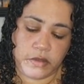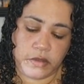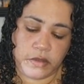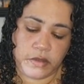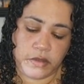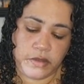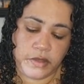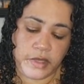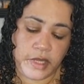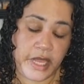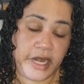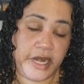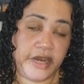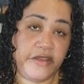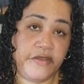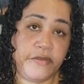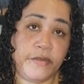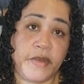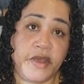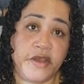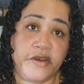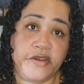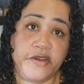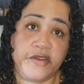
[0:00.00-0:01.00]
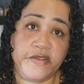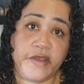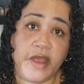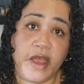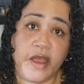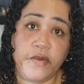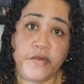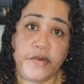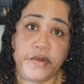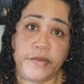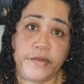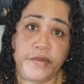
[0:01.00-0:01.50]
Not as much as
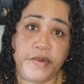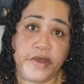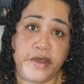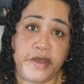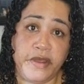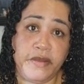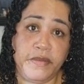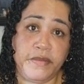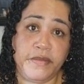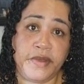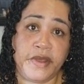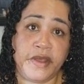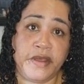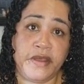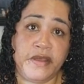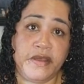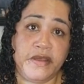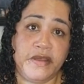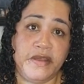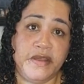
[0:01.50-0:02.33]
I would put, but